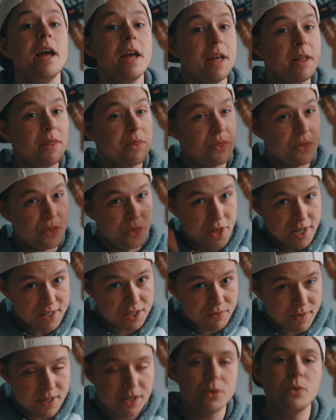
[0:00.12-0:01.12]
In
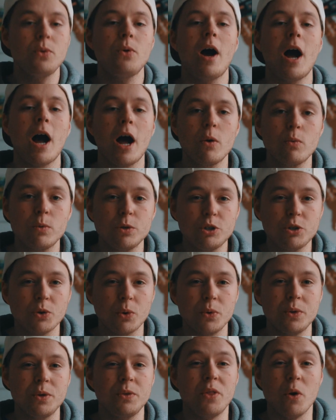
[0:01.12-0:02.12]
this video, I will
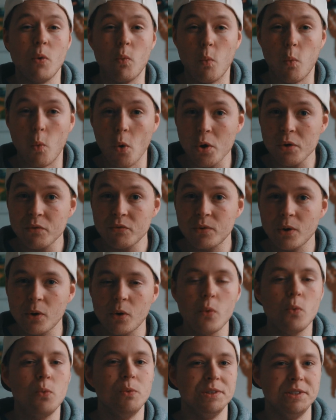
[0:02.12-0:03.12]
show you the
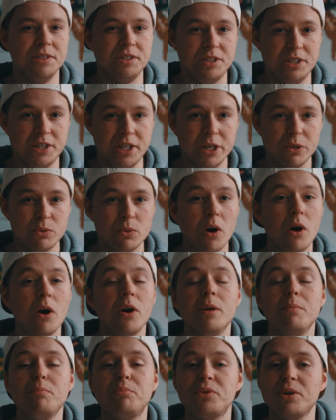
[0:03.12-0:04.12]
workflow with
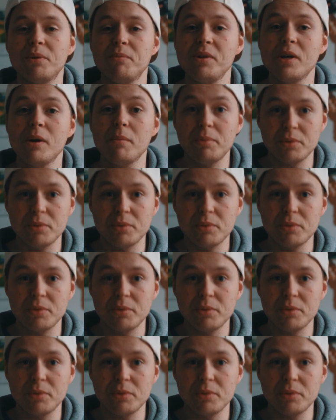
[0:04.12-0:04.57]
ZRAW in Premiere